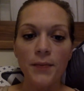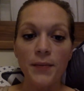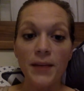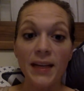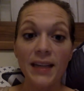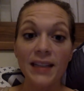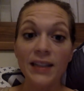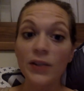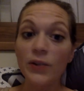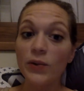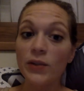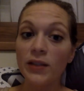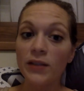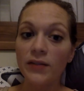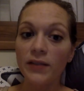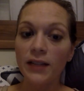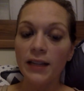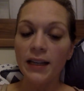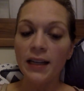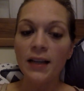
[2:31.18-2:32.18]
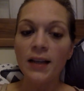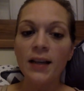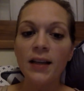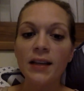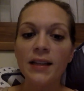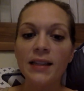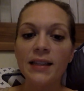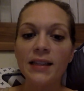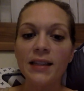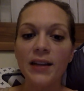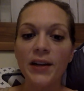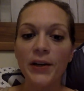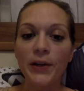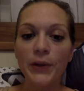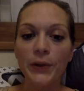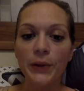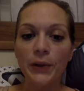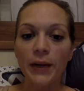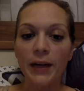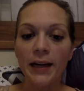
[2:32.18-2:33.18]
exclusively.
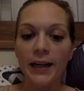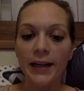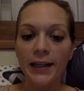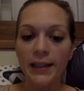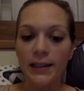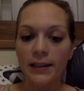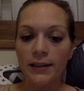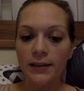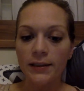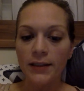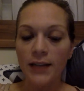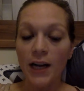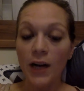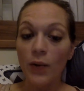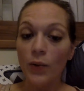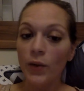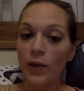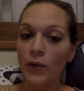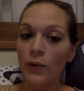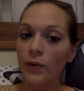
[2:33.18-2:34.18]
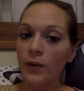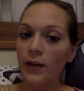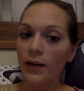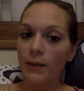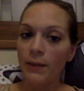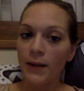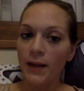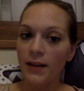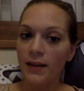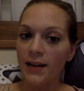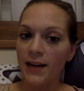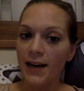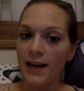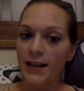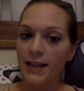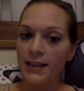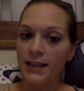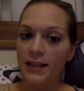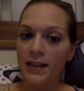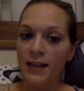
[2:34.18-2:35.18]
So I wouldn't worry about
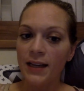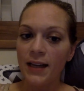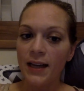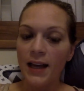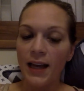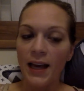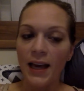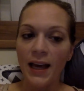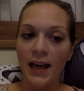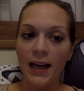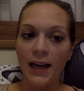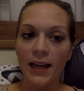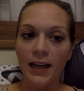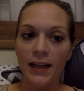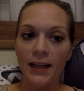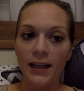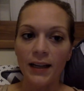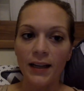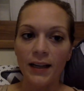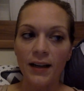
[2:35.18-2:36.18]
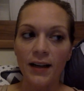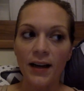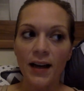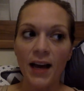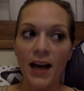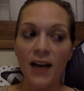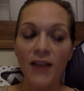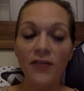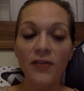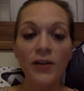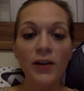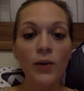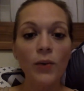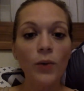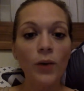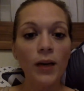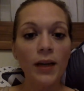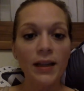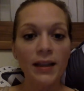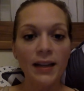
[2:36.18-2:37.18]
that. And
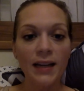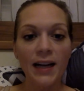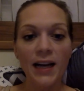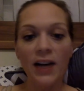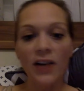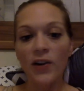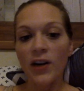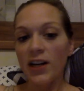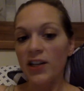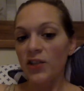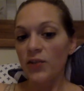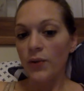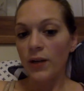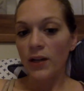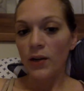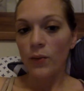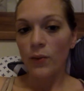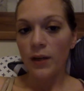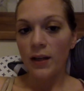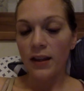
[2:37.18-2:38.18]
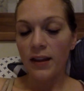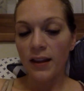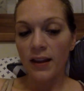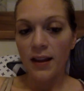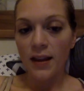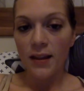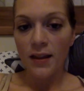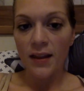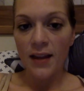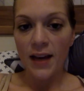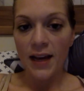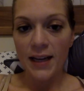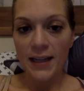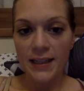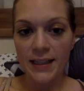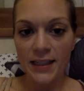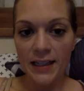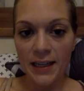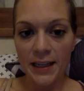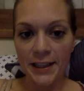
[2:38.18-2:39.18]
everyone that I graduated with
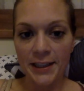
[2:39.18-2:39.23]
that,